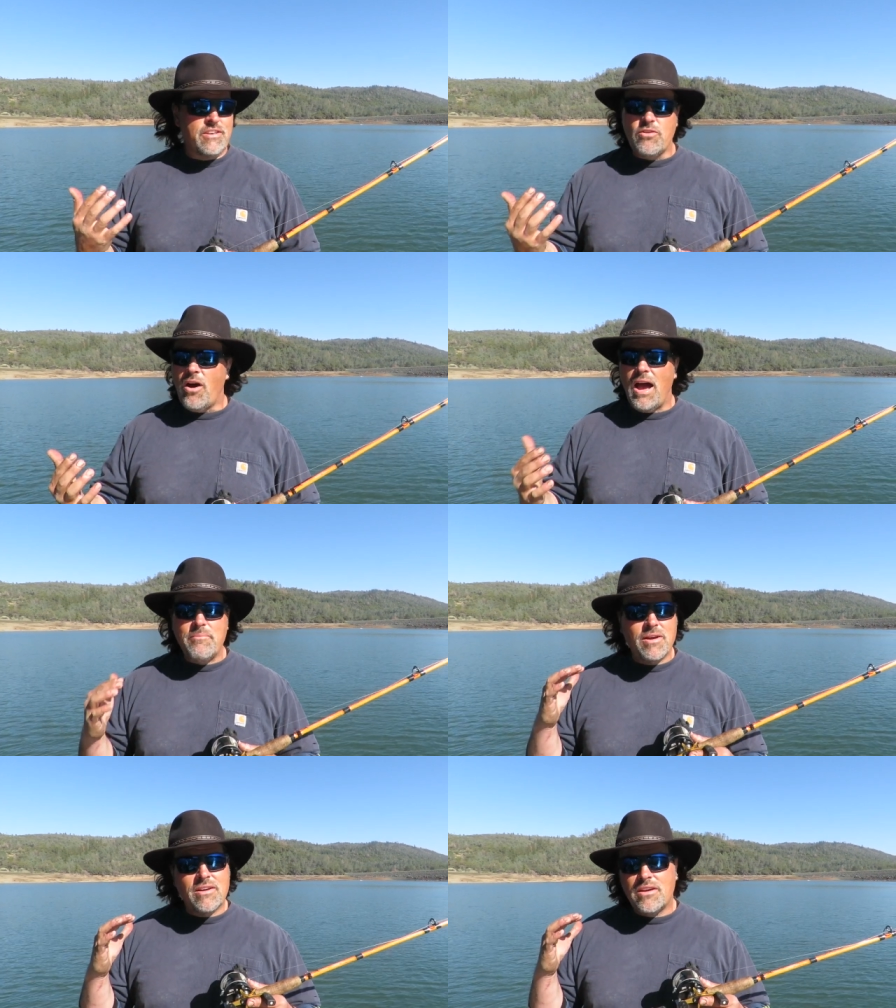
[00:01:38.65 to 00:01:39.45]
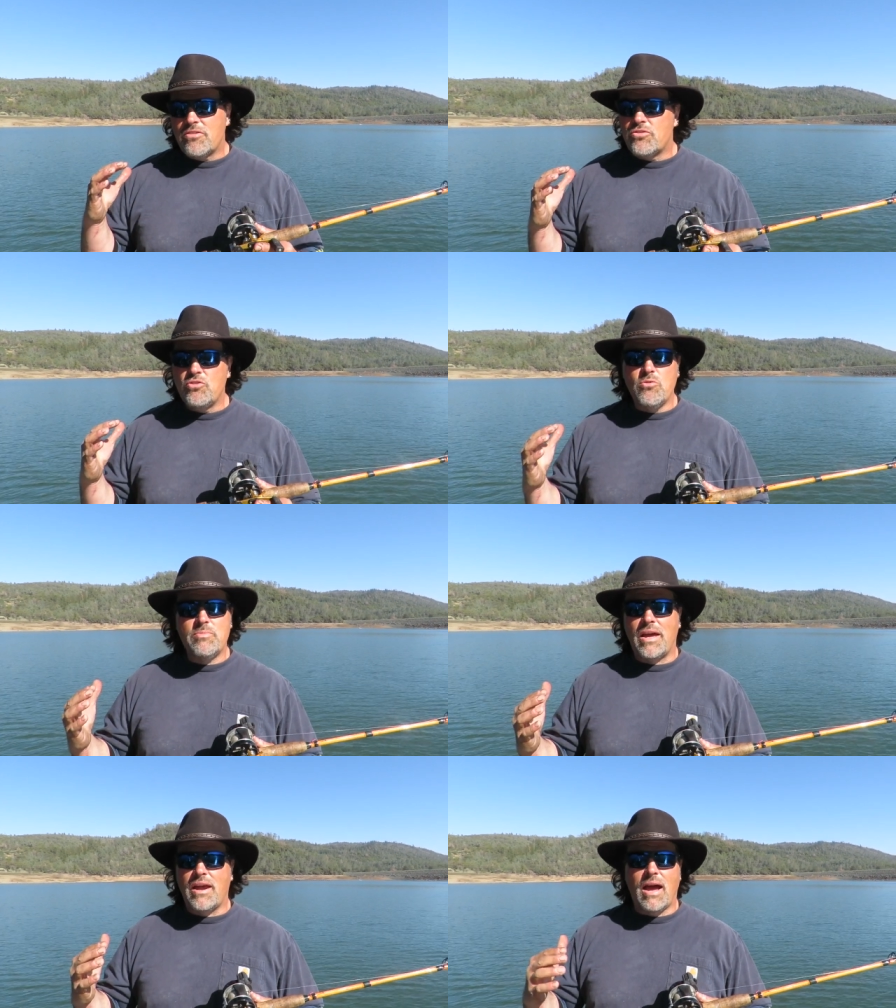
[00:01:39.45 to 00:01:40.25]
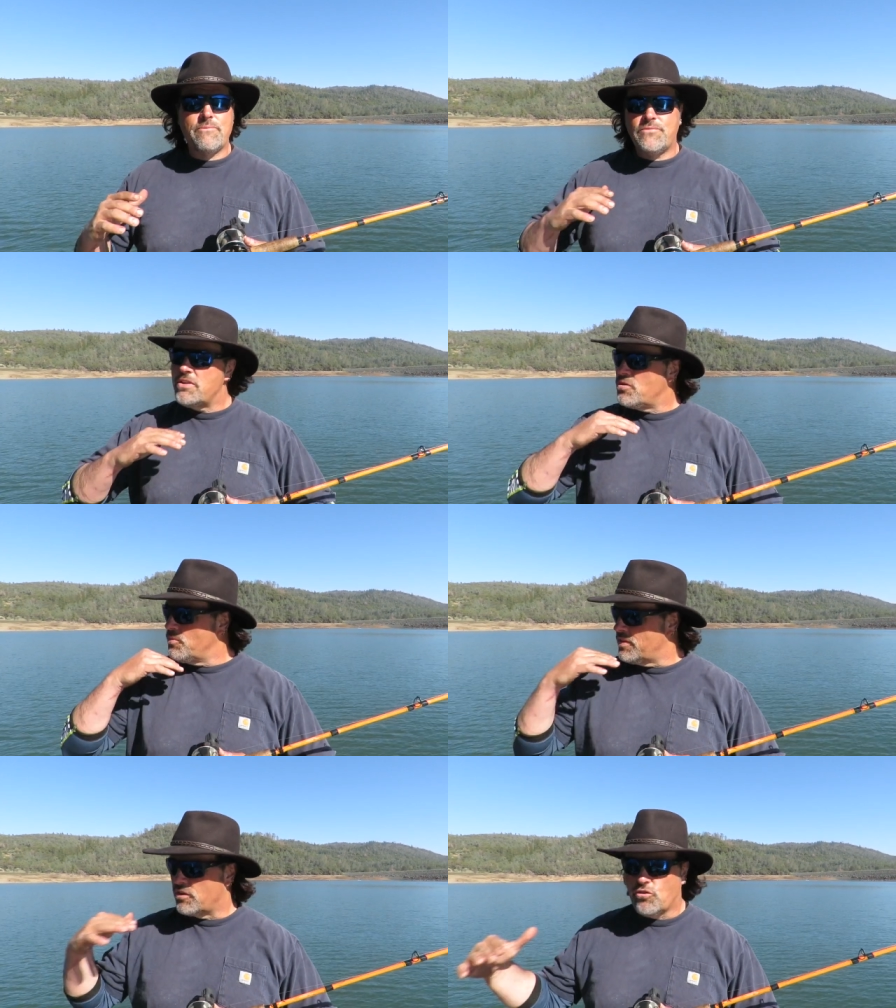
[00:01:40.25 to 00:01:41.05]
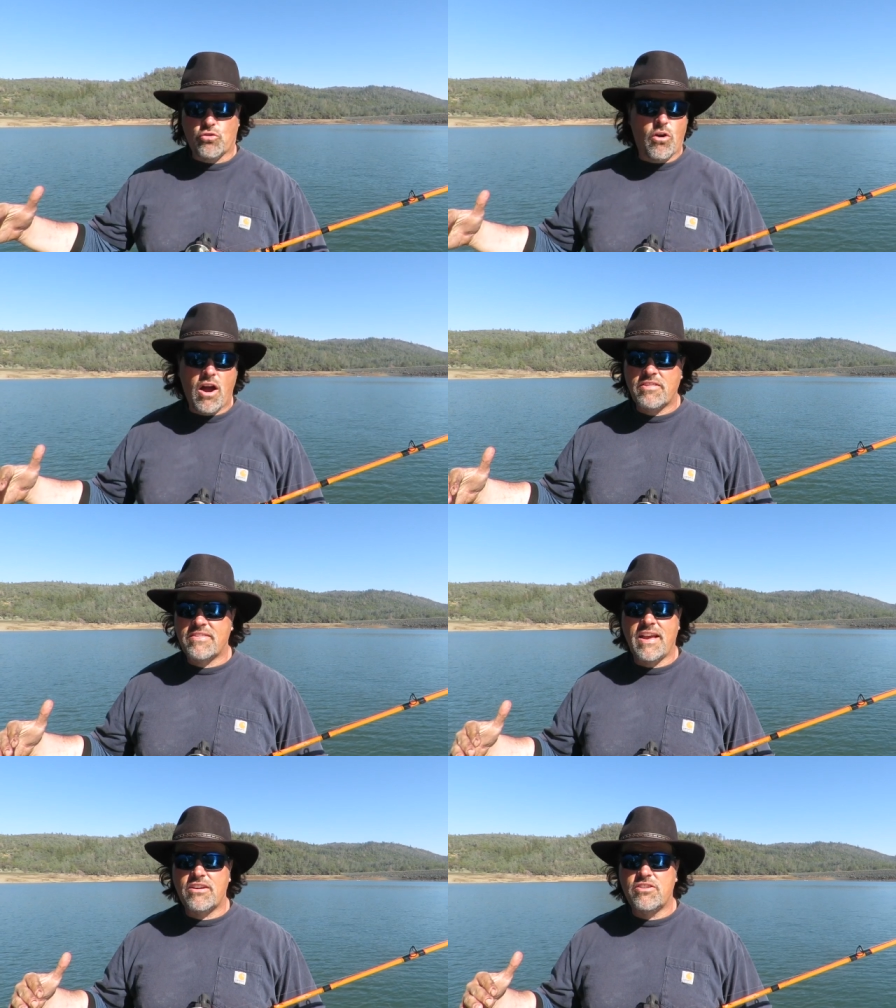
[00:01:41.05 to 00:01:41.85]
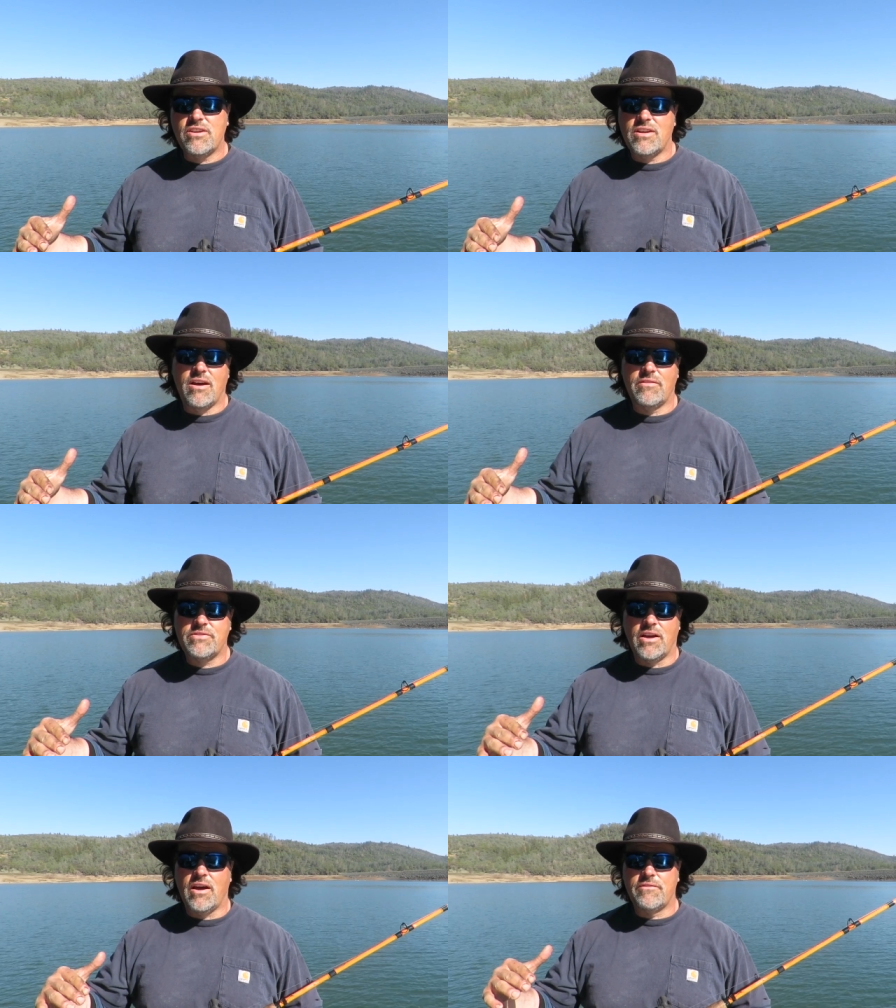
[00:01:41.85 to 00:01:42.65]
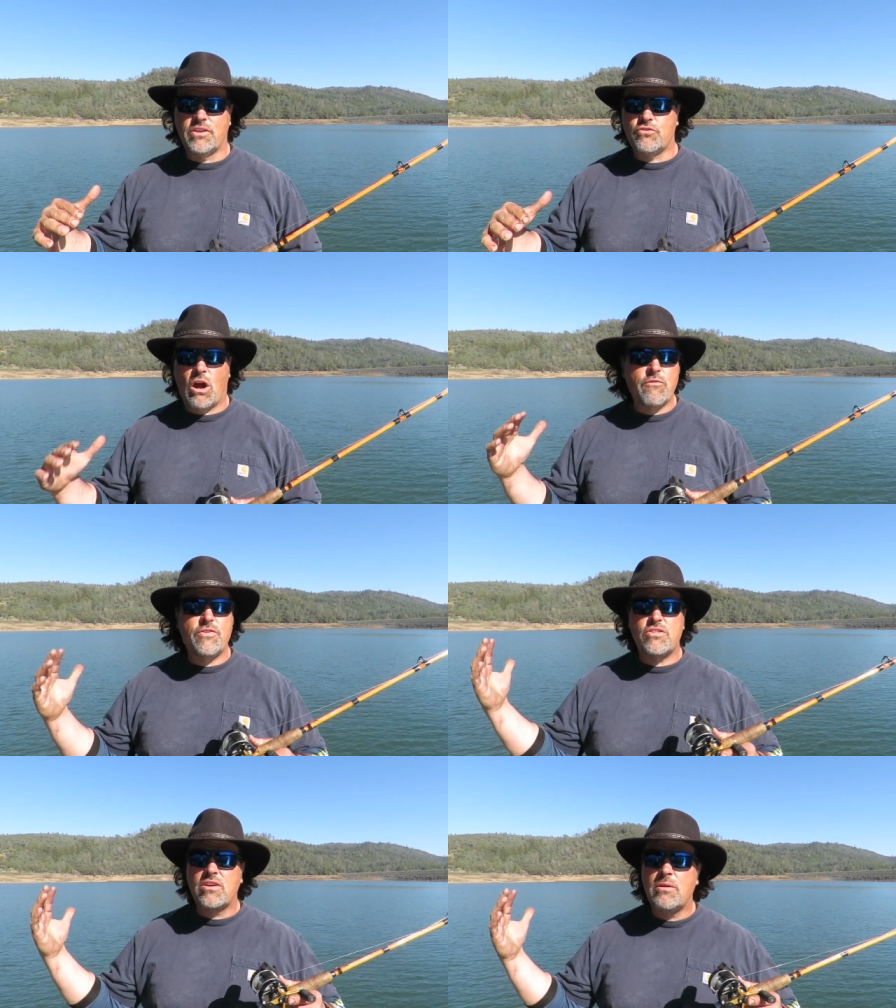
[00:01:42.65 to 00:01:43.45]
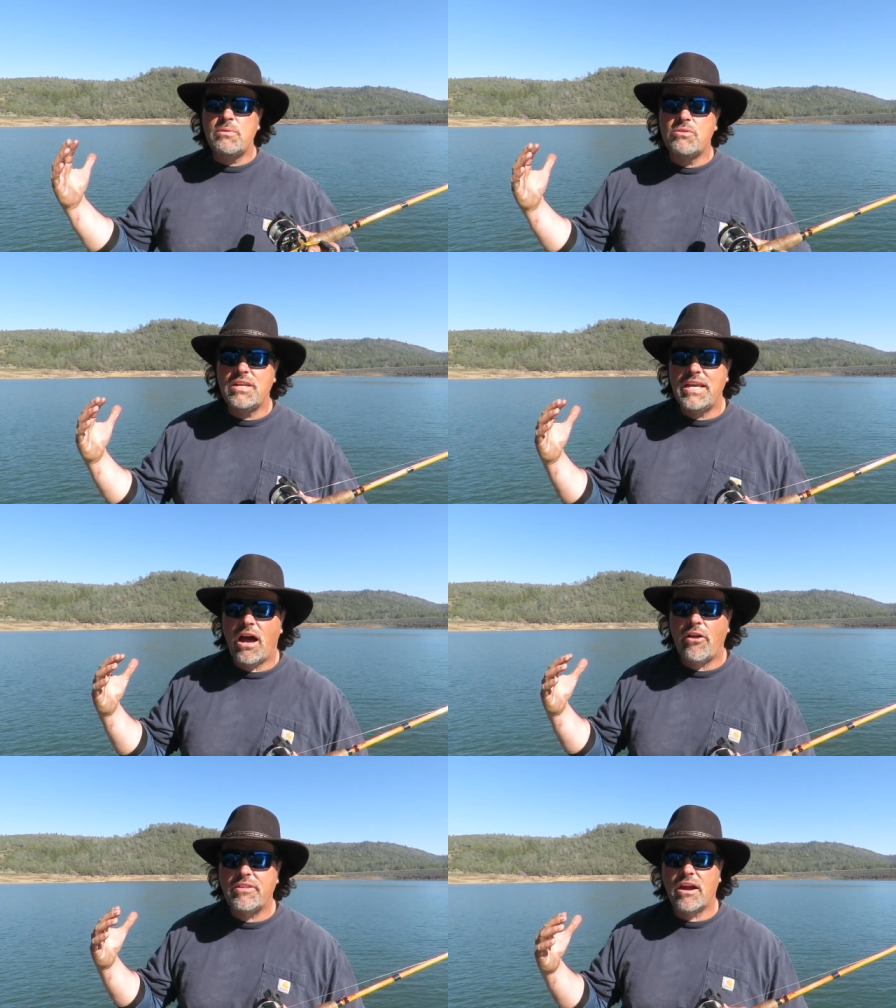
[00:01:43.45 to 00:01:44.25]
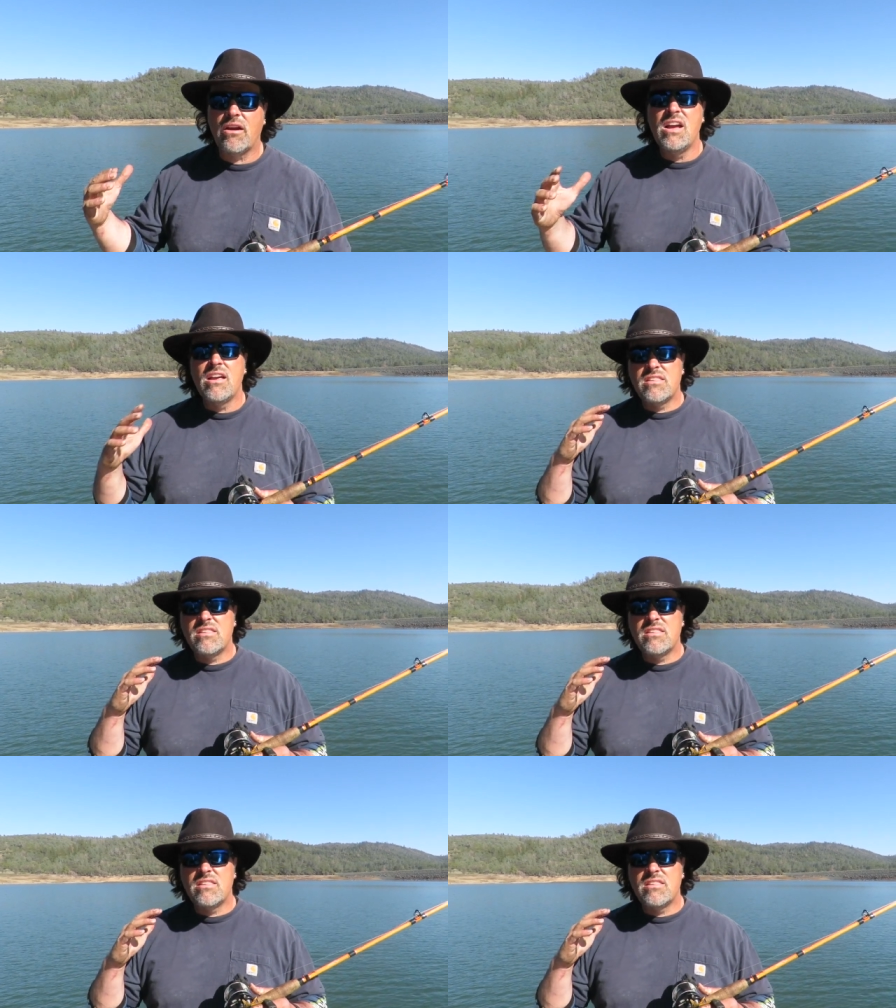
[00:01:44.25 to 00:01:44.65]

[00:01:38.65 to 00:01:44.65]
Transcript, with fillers: And you know, I'm gonna assume that I'm fishing with a cross section of the trout fishing community out there.